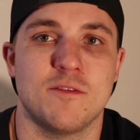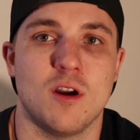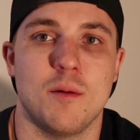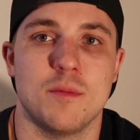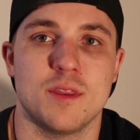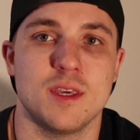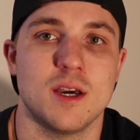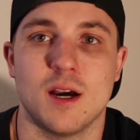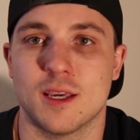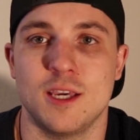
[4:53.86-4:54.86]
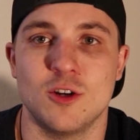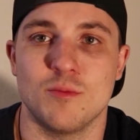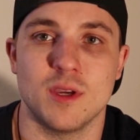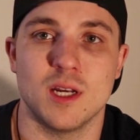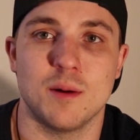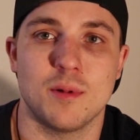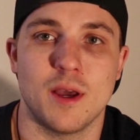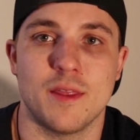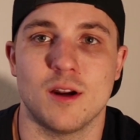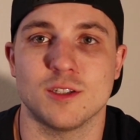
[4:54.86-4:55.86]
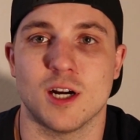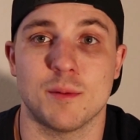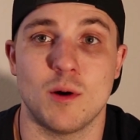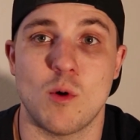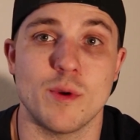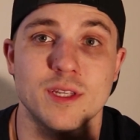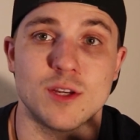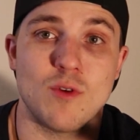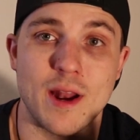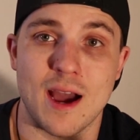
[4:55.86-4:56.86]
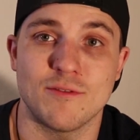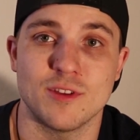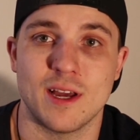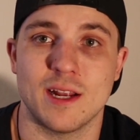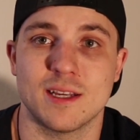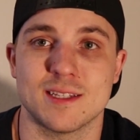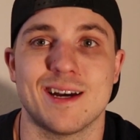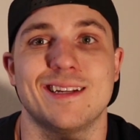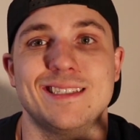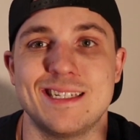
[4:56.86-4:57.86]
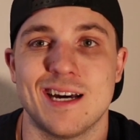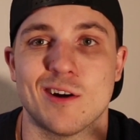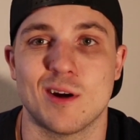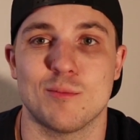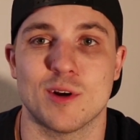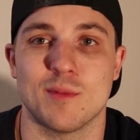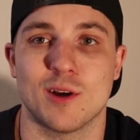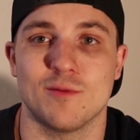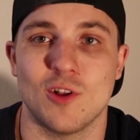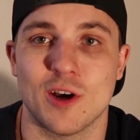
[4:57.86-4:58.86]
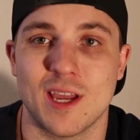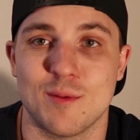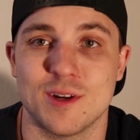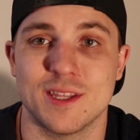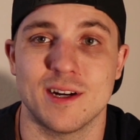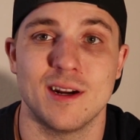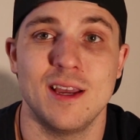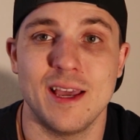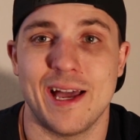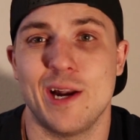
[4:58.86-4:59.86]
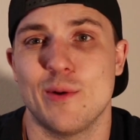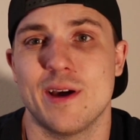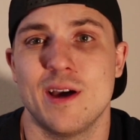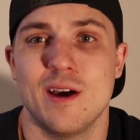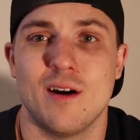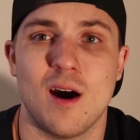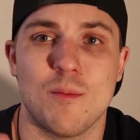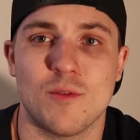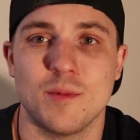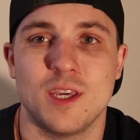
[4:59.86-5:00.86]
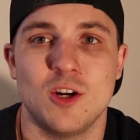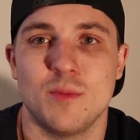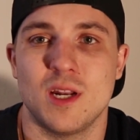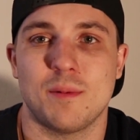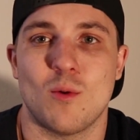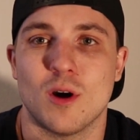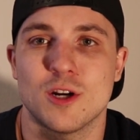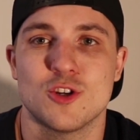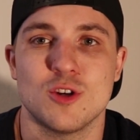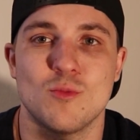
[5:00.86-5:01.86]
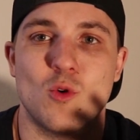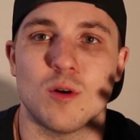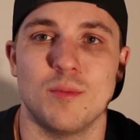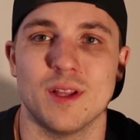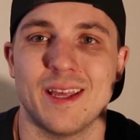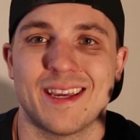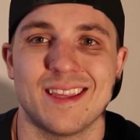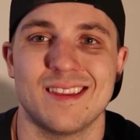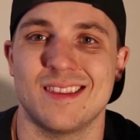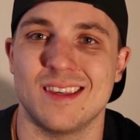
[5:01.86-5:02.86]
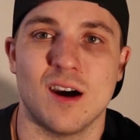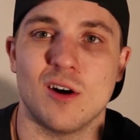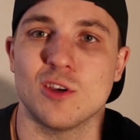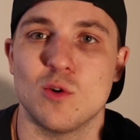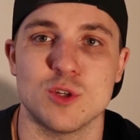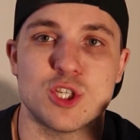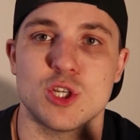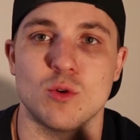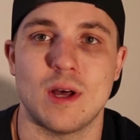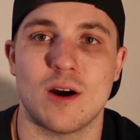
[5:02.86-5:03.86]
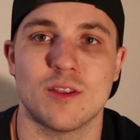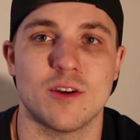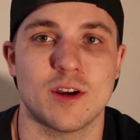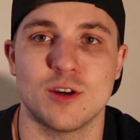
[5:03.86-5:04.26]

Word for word: from the keto meetup, and then I'll talk about what we did right after that because I did not bring my vlog camera in there. Anyway, from the keto meetup I wanted to shoot more, but like the audio was so loud in there